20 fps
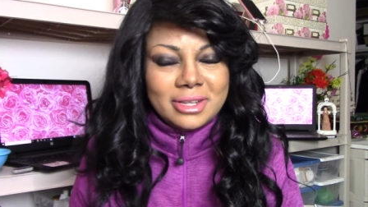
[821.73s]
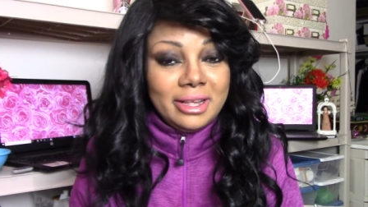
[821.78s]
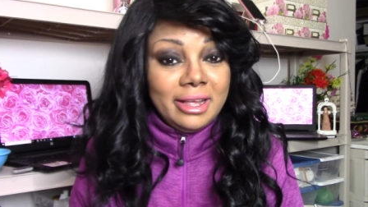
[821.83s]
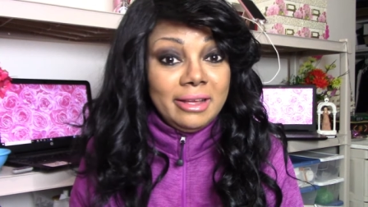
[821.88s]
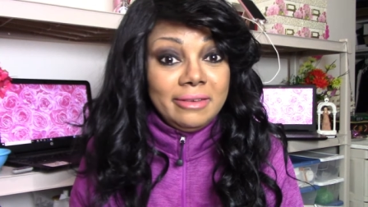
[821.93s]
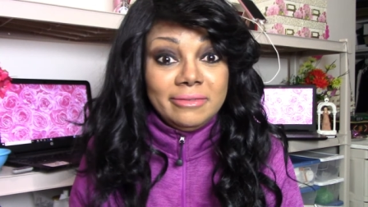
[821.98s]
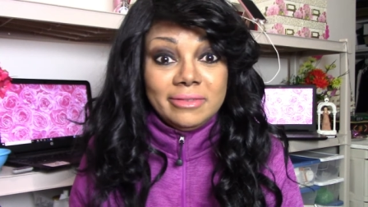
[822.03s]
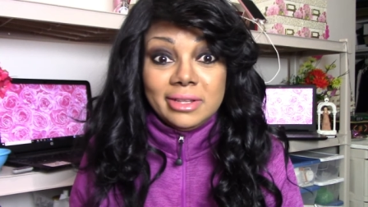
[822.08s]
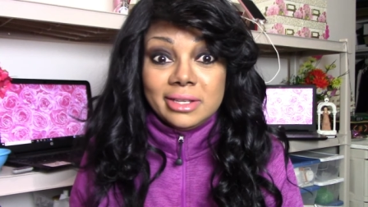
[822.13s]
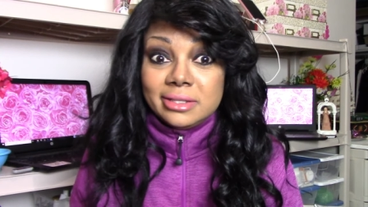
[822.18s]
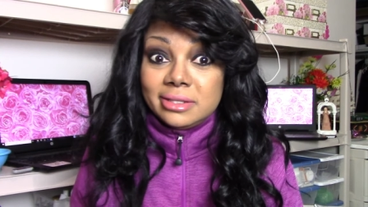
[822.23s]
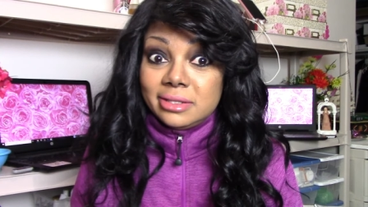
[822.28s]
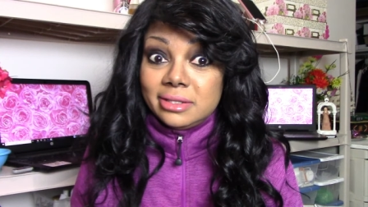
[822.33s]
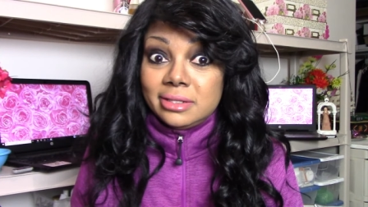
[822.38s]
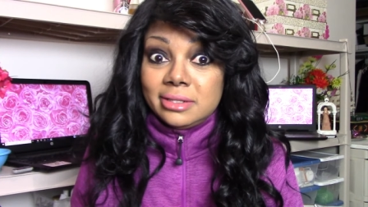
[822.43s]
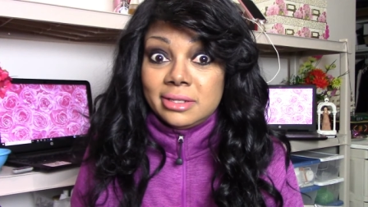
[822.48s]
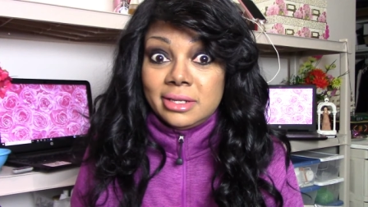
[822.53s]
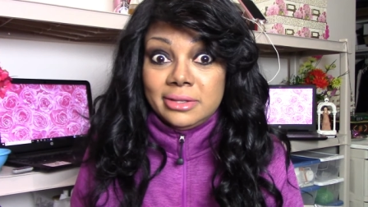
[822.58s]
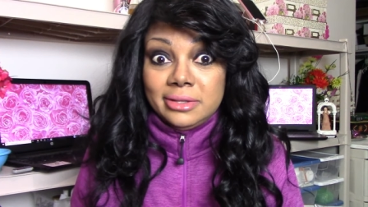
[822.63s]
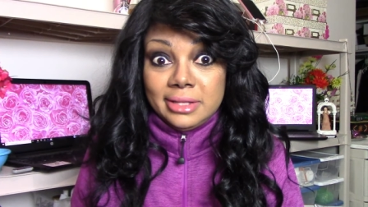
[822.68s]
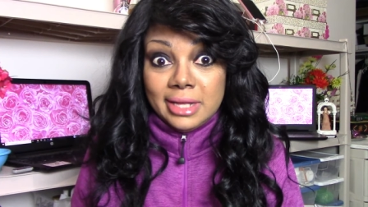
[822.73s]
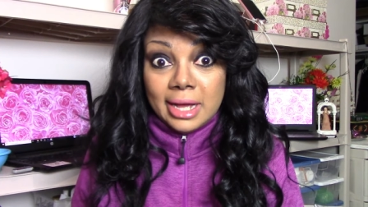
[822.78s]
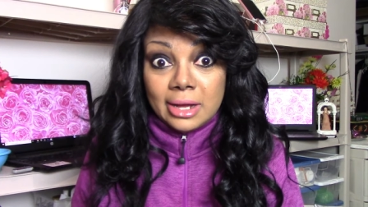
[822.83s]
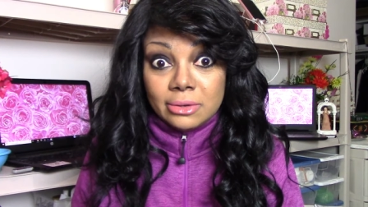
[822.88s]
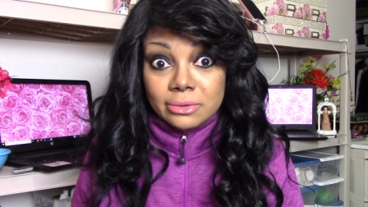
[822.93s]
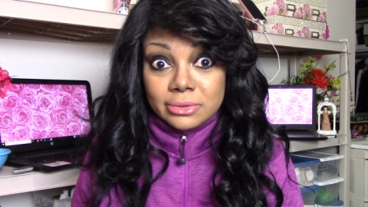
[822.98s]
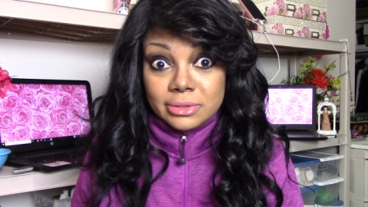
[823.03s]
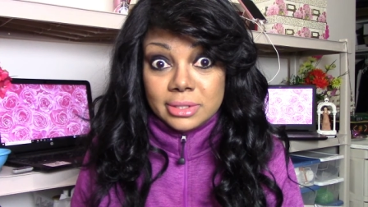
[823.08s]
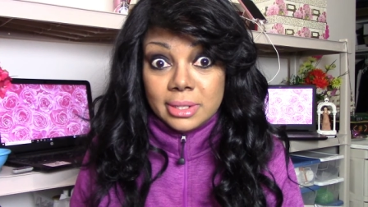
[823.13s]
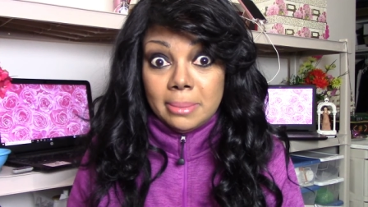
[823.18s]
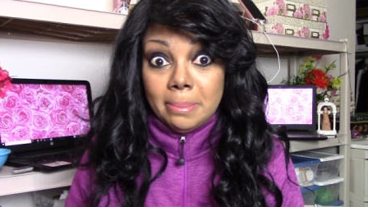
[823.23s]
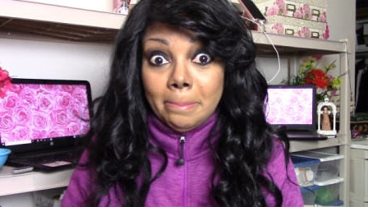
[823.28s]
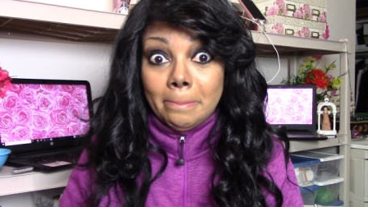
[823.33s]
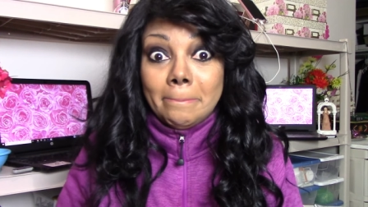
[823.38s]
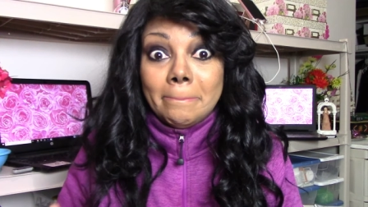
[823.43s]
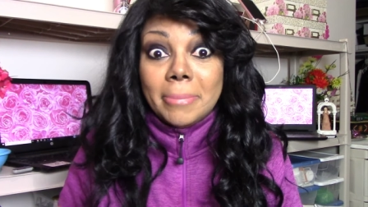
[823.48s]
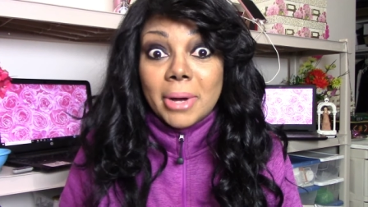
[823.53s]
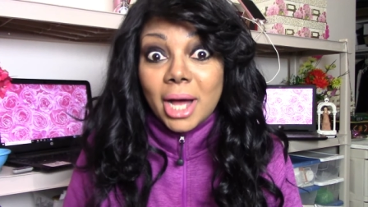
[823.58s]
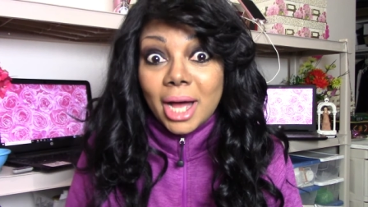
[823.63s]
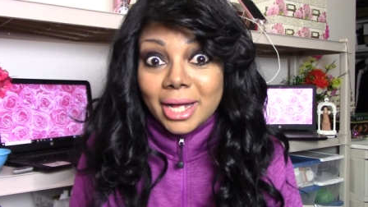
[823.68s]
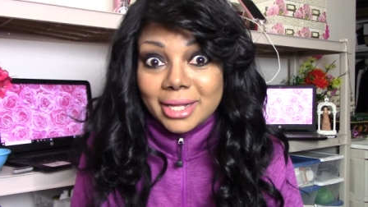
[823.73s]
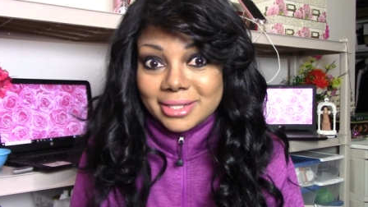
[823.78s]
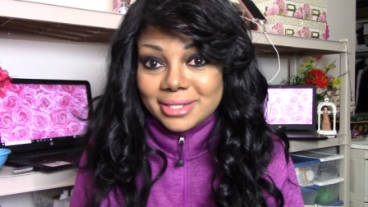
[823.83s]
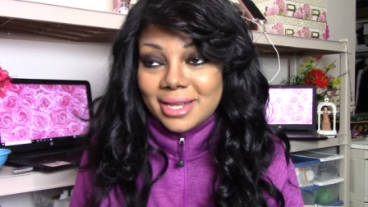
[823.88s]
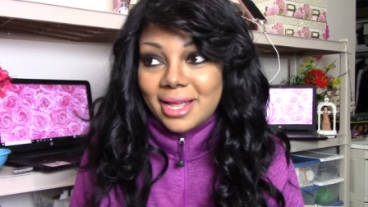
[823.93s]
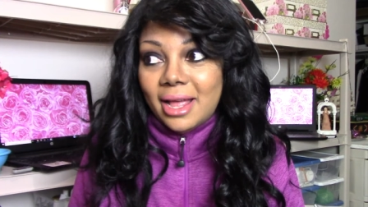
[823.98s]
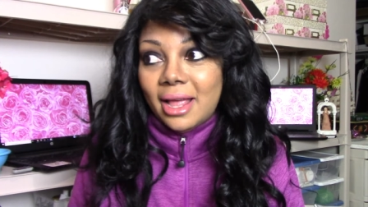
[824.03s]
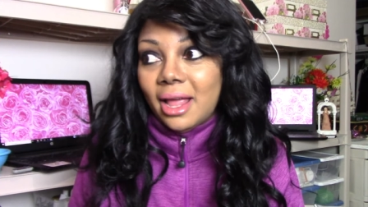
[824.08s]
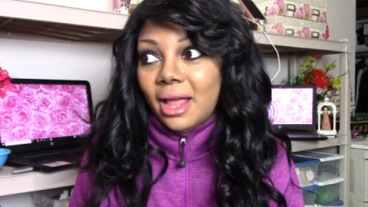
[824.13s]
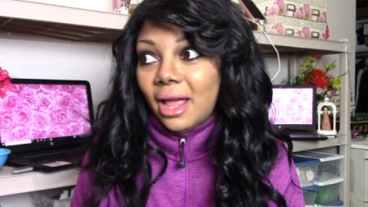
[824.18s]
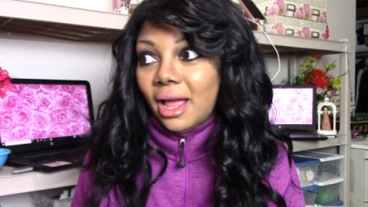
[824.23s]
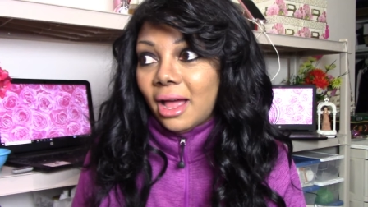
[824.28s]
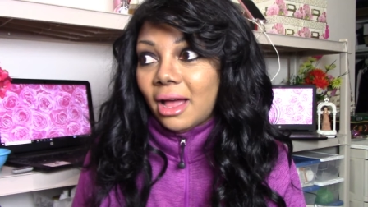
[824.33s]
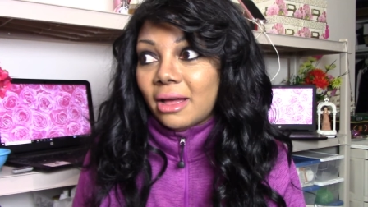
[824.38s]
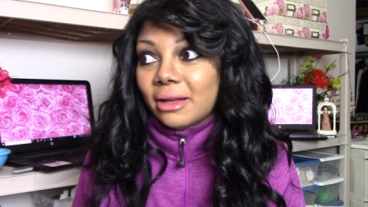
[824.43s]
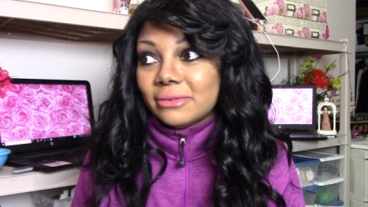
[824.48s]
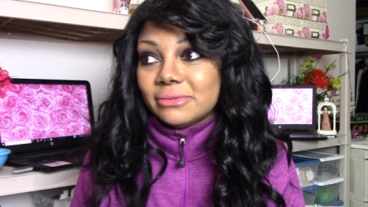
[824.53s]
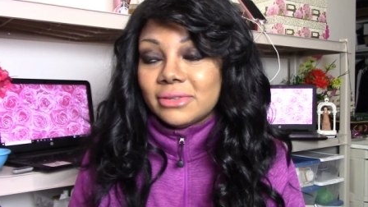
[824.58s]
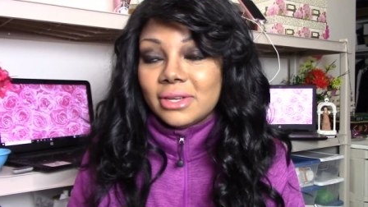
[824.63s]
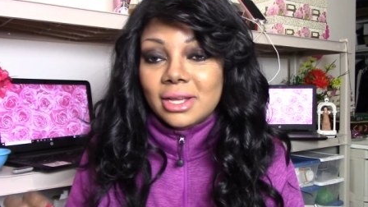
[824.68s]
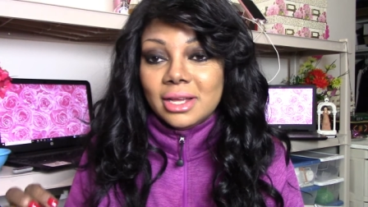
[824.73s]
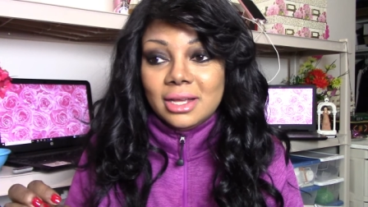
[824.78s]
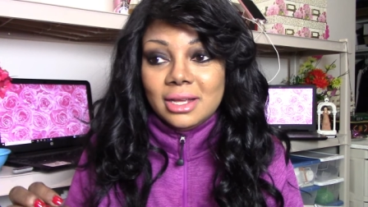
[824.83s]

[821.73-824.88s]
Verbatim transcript: I have less than a thousand, but I have